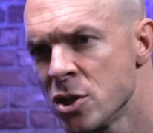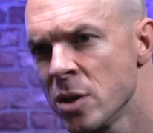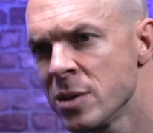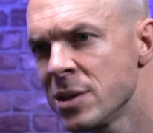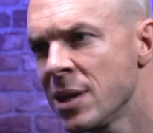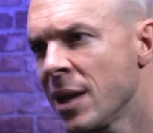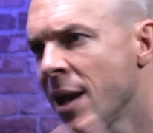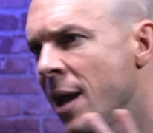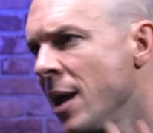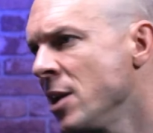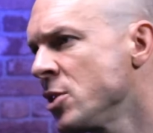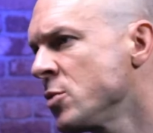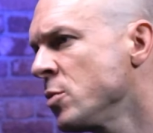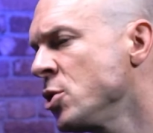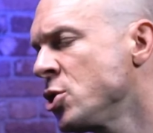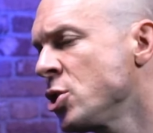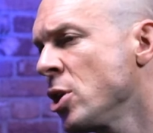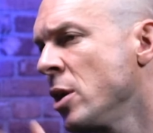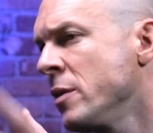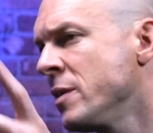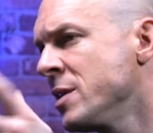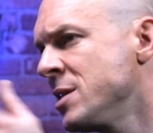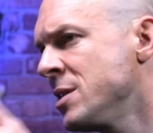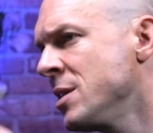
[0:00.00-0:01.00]
was like, hey, I just want to show you,
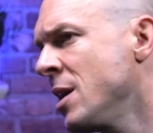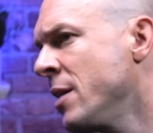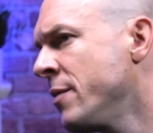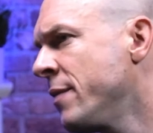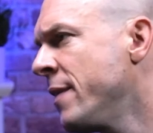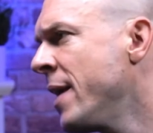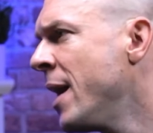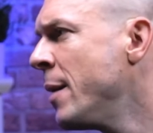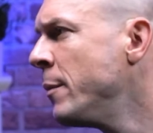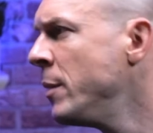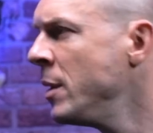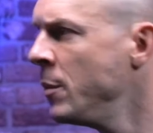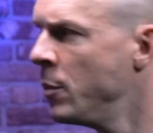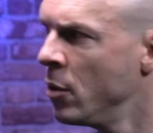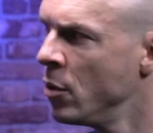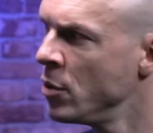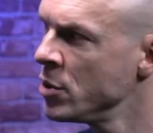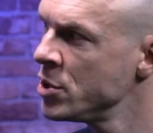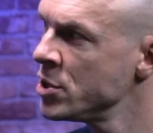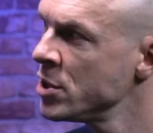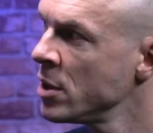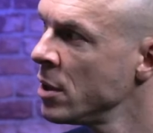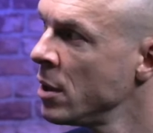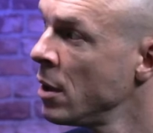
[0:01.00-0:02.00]
this is our family board.
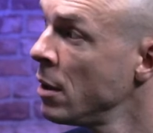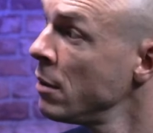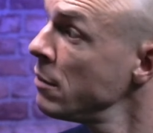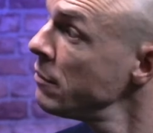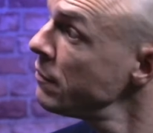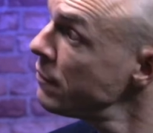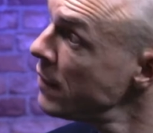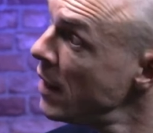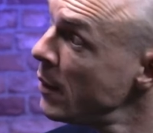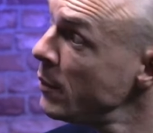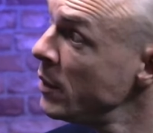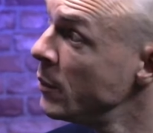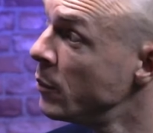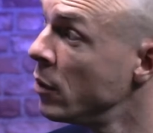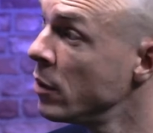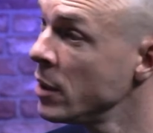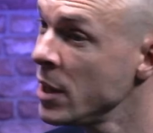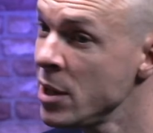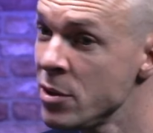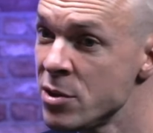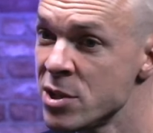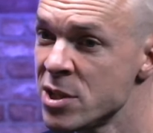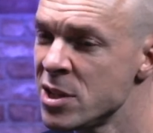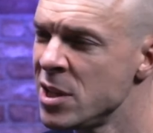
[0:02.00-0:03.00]
Family board,
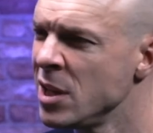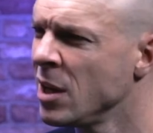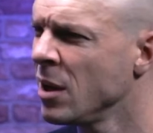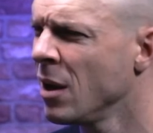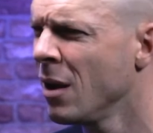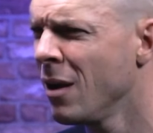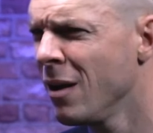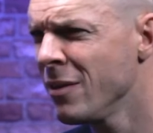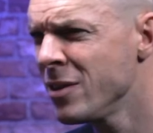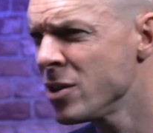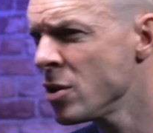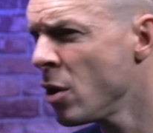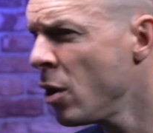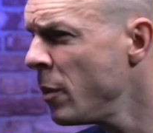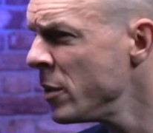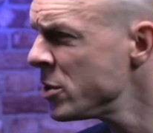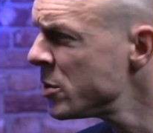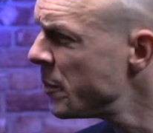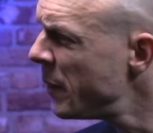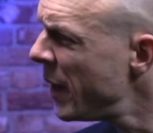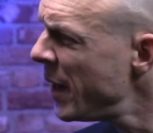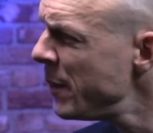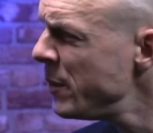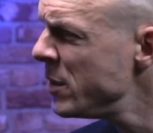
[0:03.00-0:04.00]
interesting. Oh, there's a whole bunch of
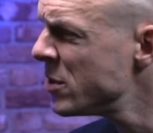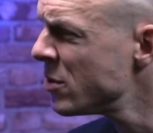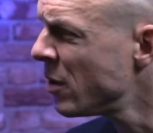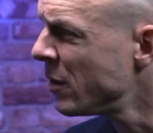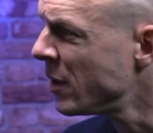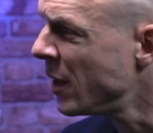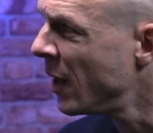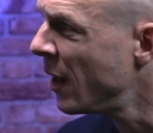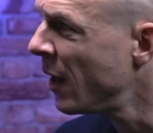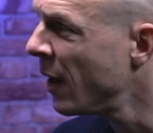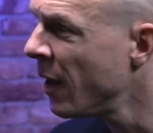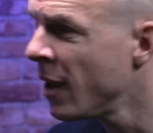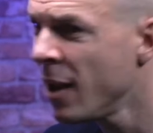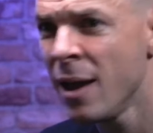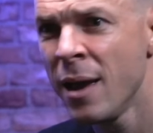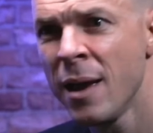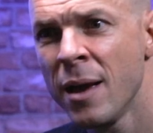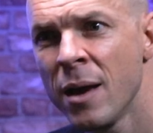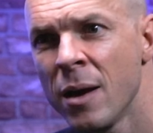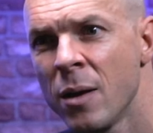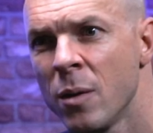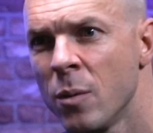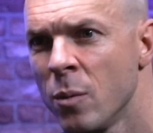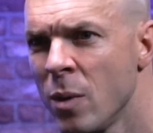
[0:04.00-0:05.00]
babies on here.
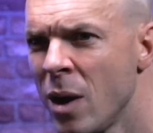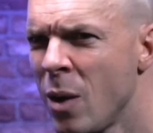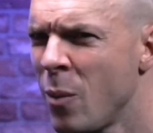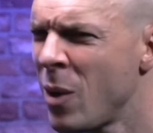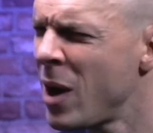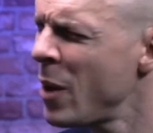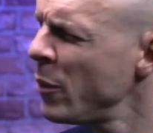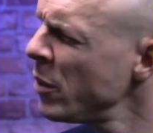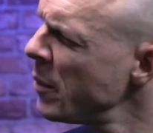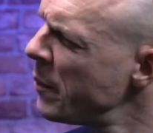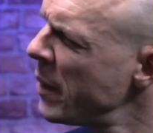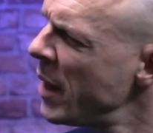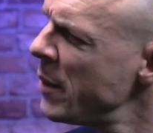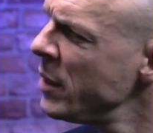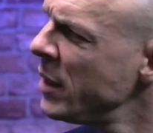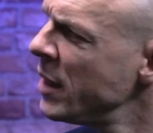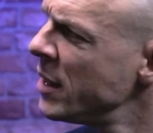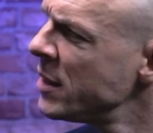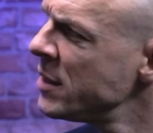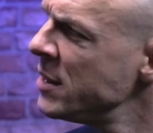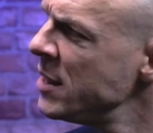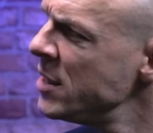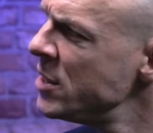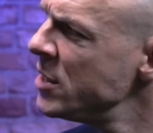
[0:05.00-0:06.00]
why would a baby get
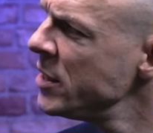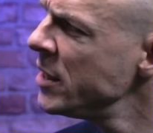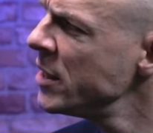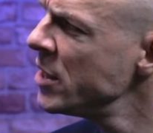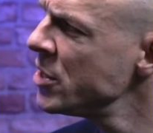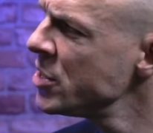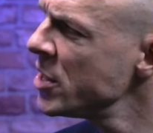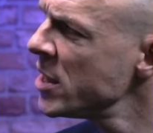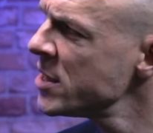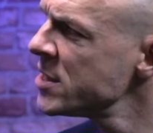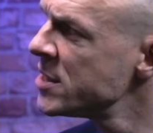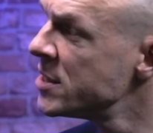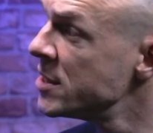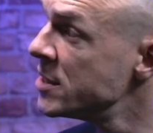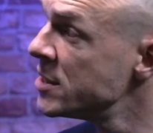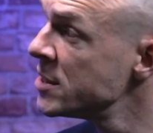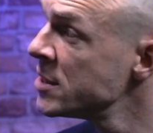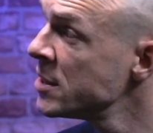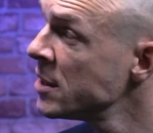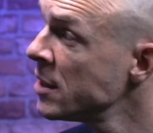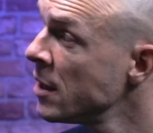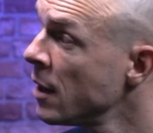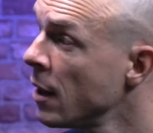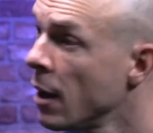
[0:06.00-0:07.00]
need to get adjusted?
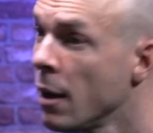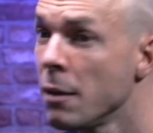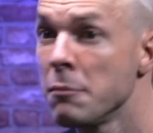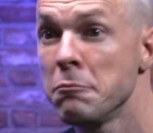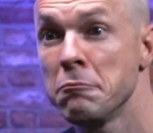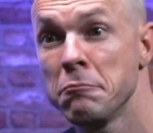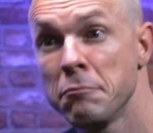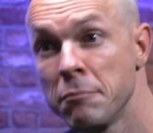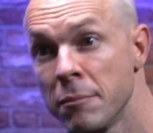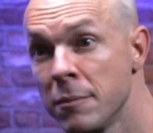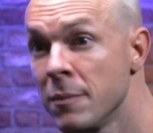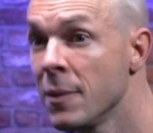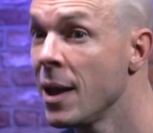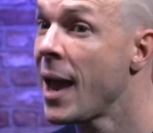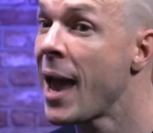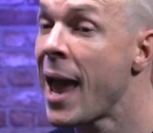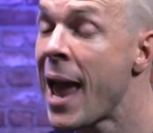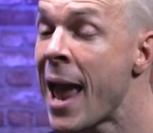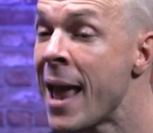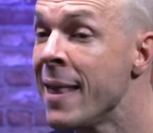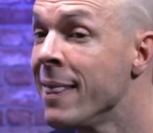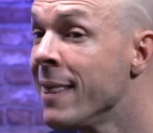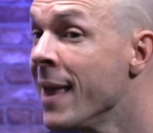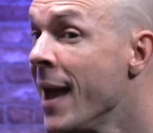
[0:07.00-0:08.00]

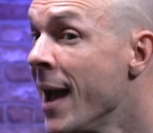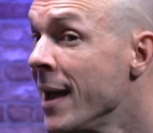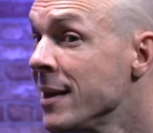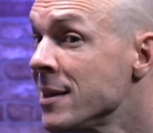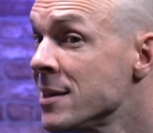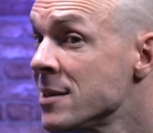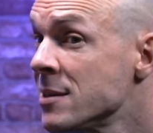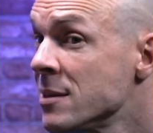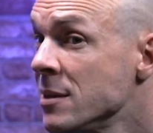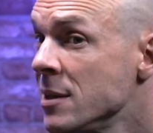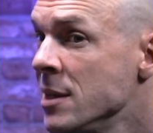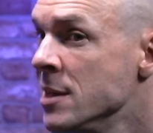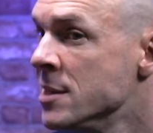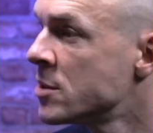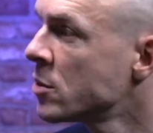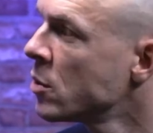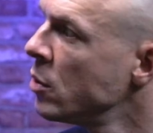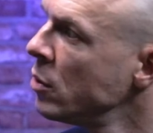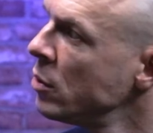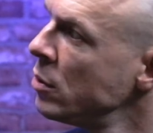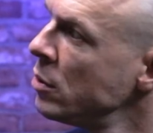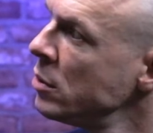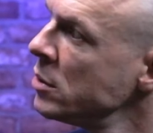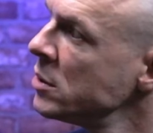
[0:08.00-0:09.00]
And that is
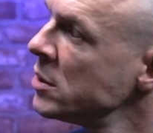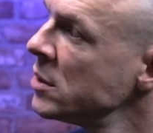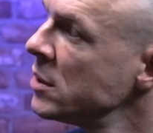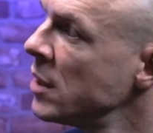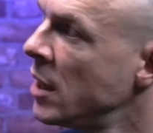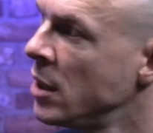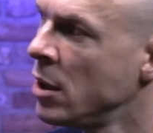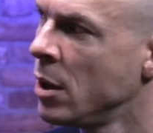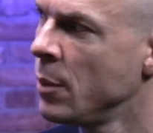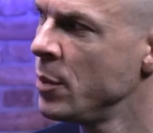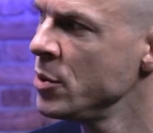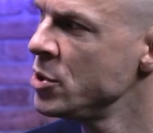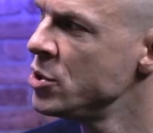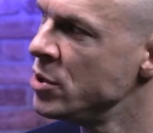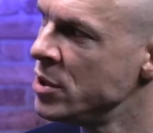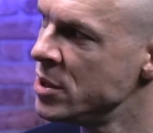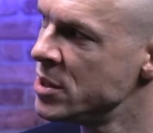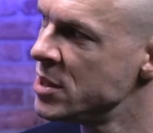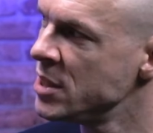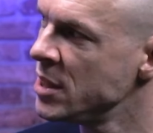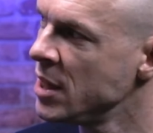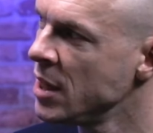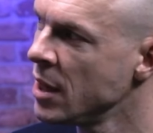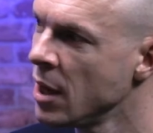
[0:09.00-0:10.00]
called an
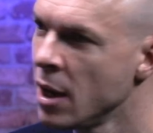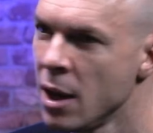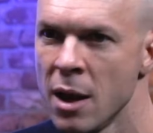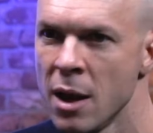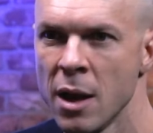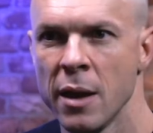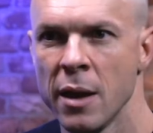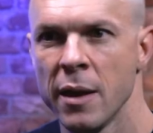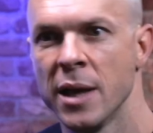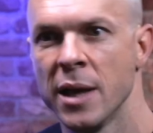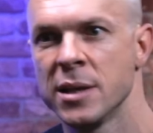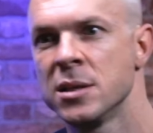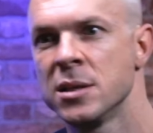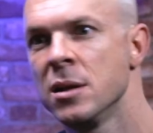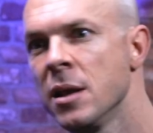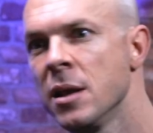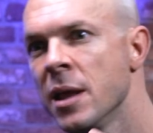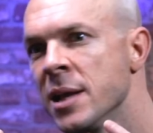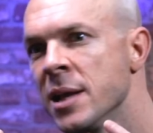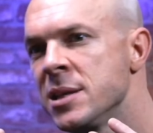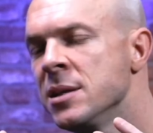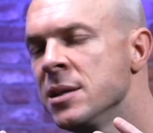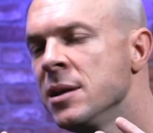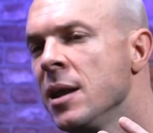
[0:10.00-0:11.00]
opportunity. That's an,
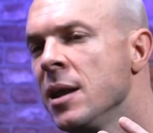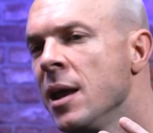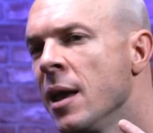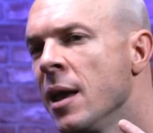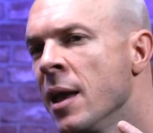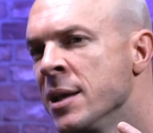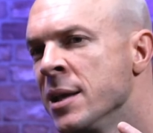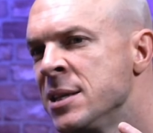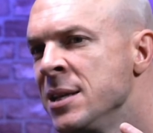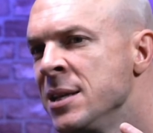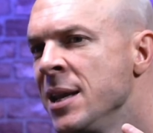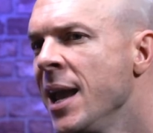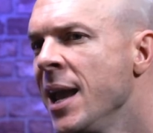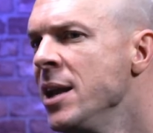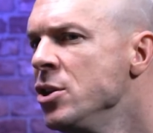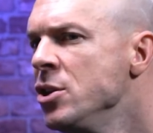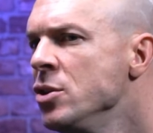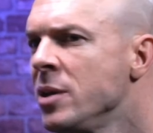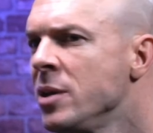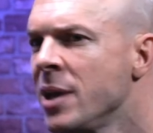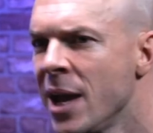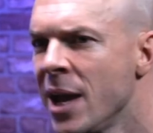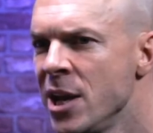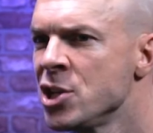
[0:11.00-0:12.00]
that's an, it's an
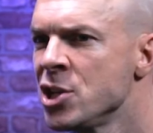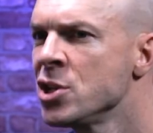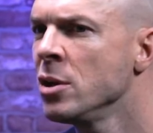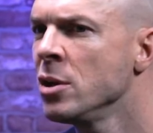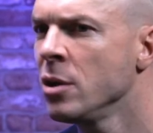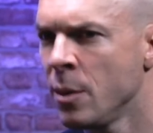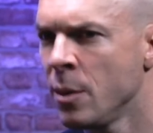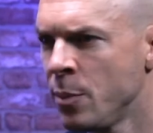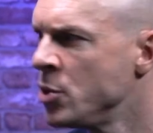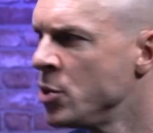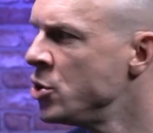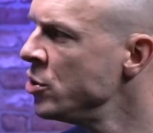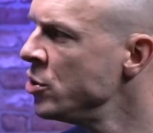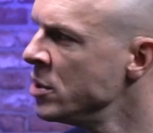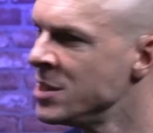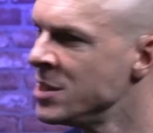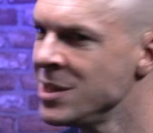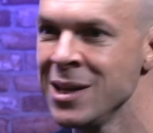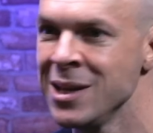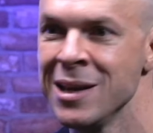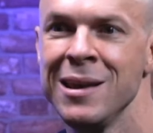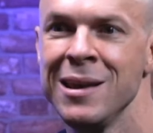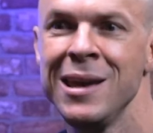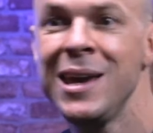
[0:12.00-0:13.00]
educational
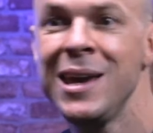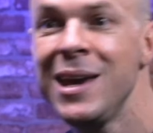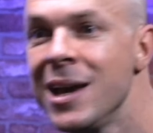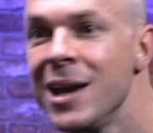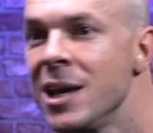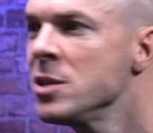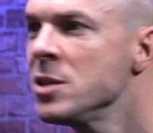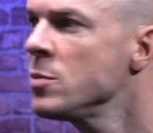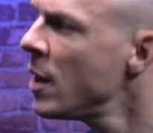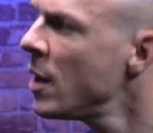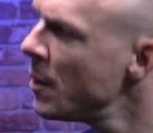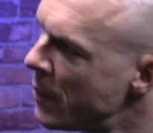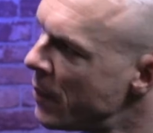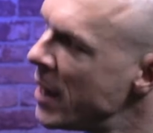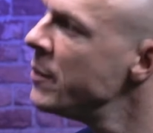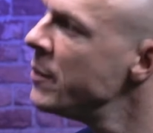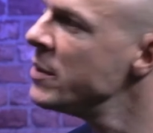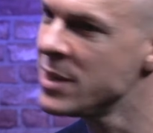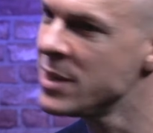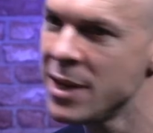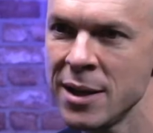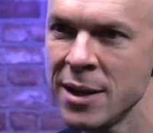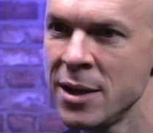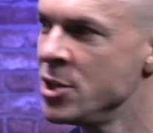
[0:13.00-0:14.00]
opportunity. Here's why babies
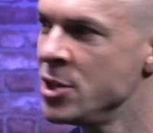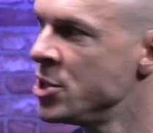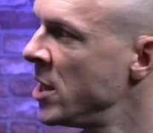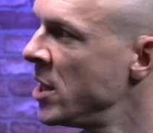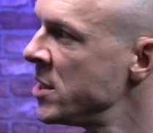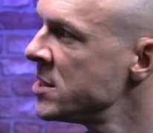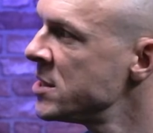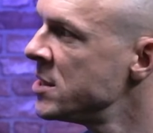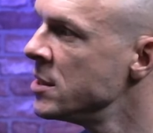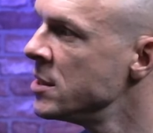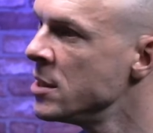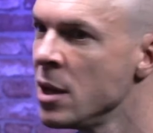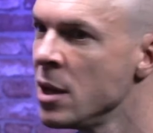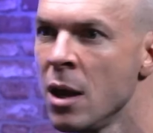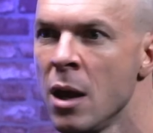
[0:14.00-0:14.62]
get adjusted.